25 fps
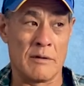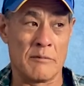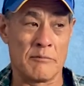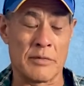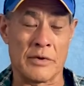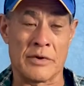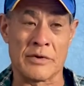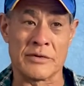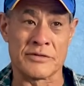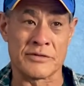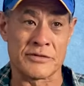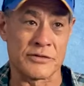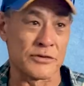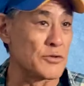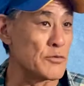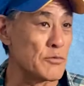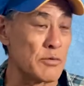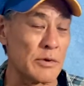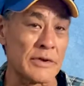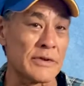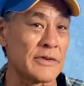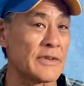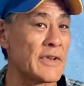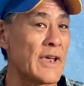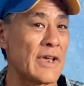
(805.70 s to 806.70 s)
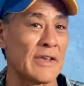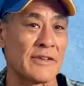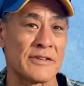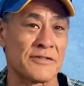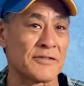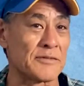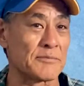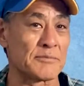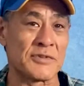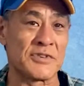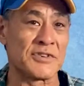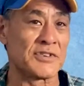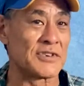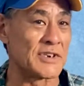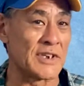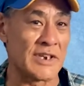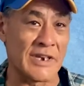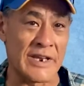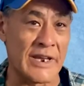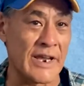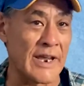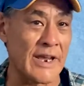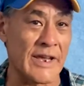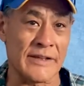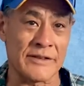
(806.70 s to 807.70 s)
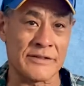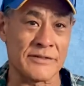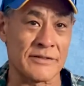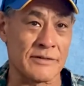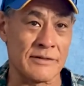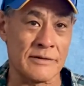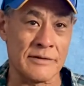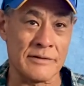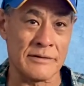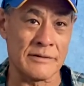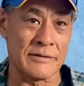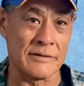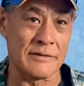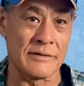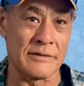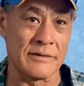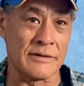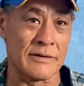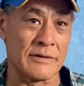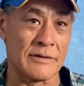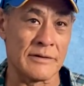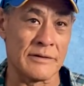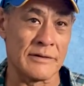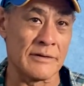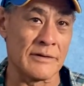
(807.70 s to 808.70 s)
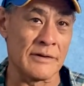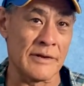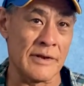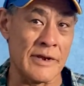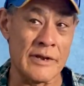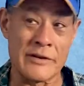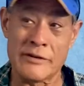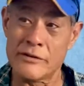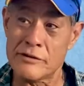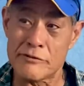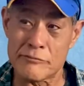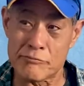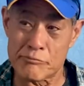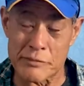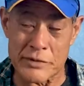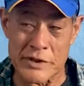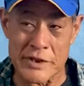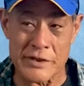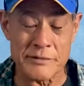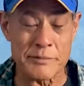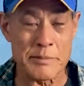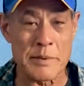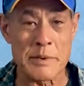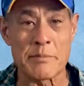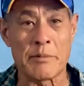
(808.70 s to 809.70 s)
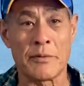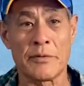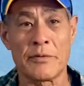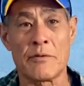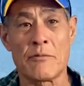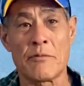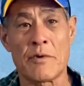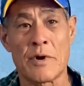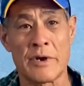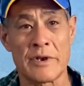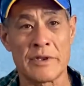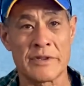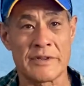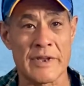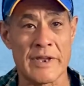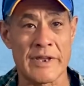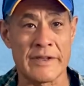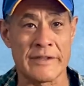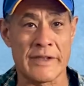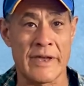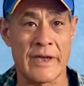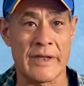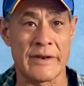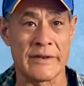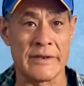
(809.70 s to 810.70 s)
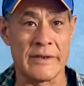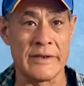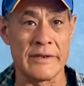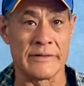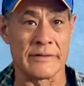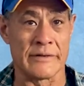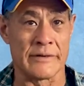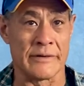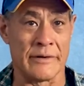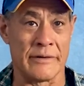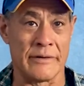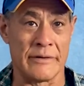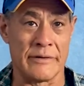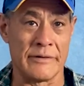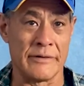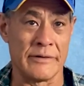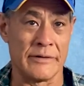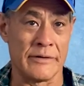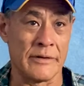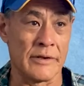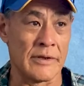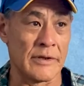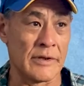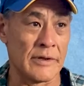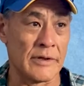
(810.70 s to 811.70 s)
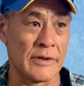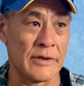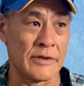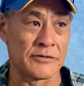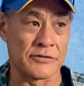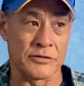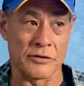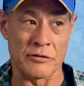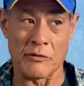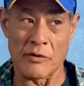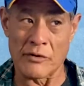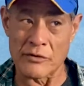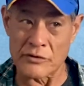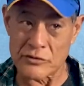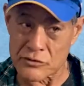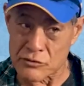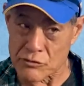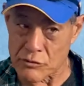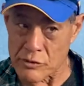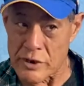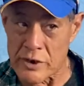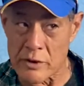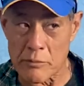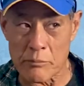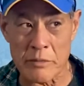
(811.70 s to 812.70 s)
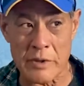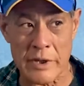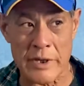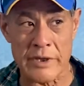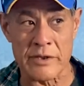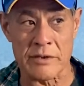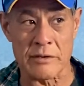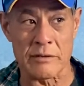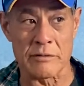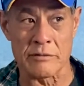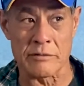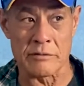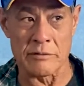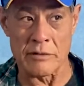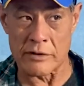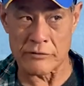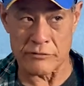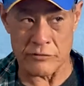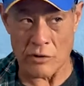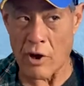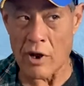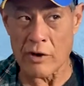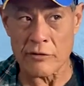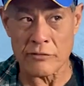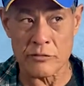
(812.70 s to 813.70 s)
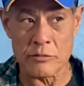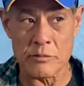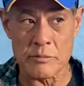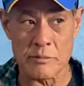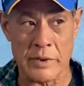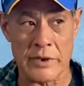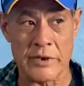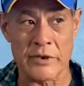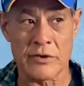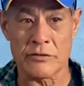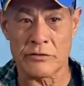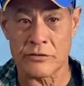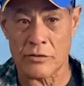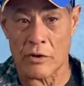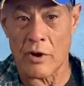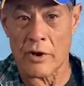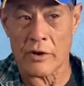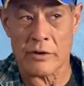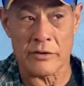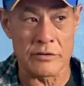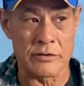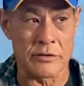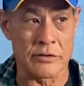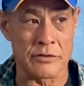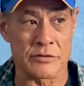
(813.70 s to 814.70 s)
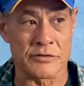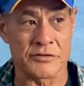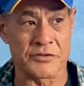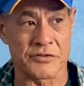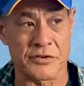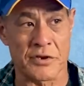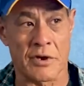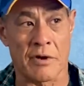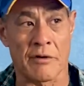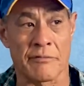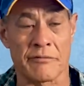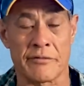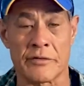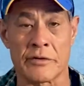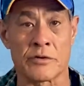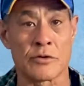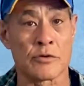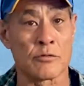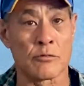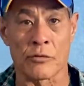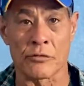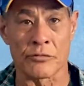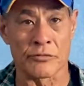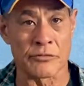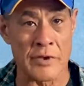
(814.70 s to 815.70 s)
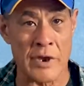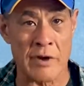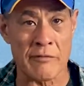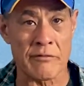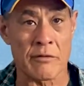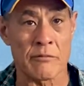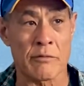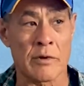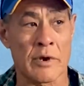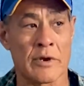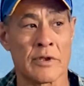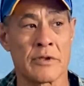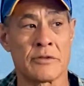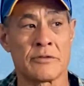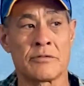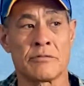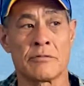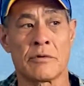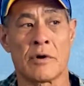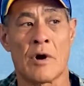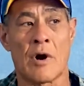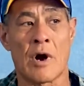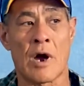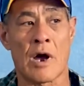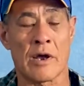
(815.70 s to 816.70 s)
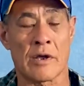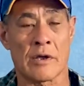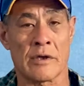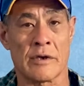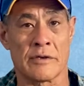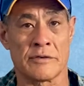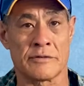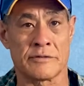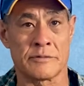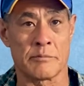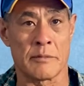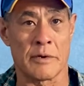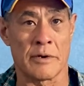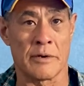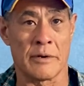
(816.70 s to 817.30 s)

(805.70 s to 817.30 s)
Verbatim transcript: Because you wouldn't take some shitty answer, and these people don't want to take that either. Sure. So treat them like, talk to them like you're talking to yourself, and you will never run into a hot customer.